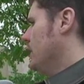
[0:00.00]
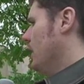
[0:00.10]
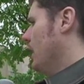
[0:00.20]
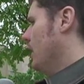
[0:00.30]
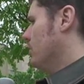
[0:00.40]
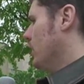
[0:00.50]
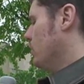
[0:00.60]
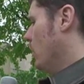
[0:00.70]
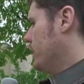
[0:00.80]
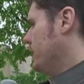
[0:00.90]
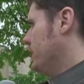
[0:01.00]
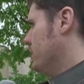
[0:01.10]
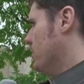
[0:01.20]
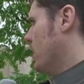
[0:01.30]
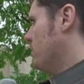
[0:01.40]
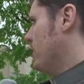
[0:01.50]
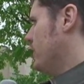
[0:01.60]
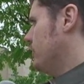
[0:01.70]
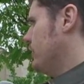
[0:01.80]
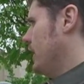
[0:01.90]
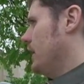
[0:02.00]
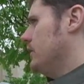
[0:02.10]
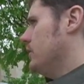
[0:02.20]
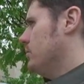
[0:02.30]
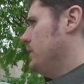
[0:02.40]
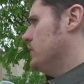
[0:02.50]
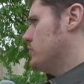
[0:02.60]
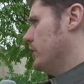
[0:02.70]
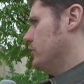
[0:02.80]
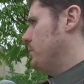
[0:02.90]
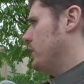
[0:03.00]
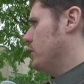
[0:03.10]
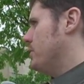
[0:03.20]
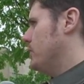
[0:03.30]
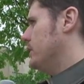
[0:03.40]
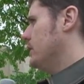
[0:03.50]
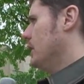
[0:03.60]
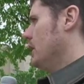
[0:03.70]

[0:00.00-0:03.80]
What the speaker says: and wanting to get to the bottom of this and being transparent about it